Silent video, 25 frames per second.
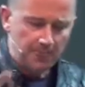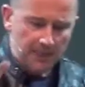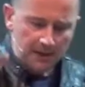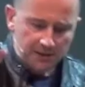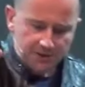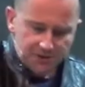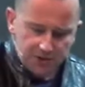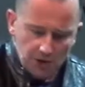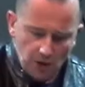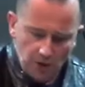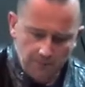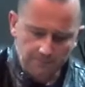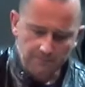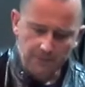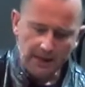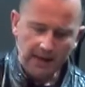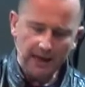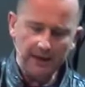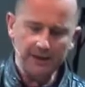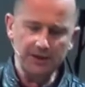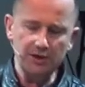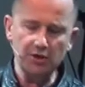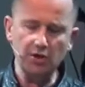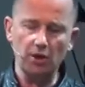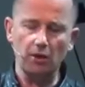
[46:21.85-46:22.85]
So,
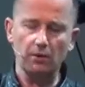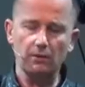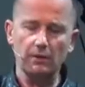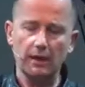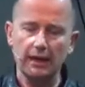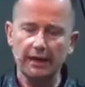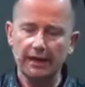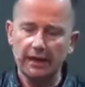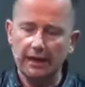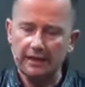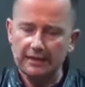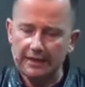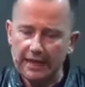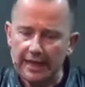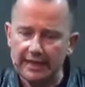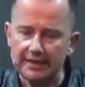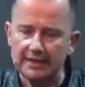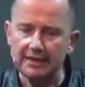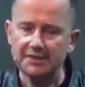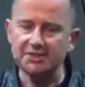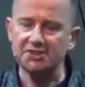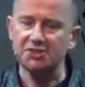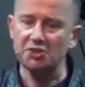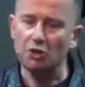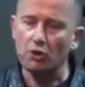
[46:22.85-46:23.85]
you know,
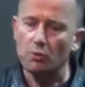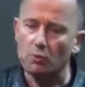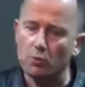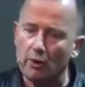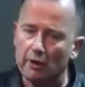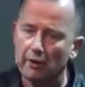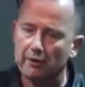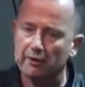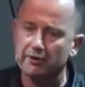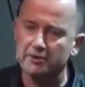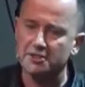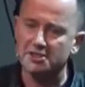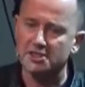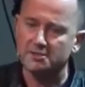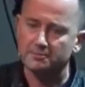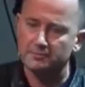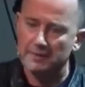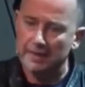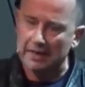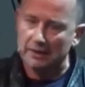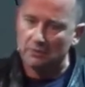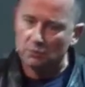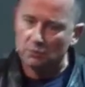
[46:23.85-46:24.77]
ladies, your words may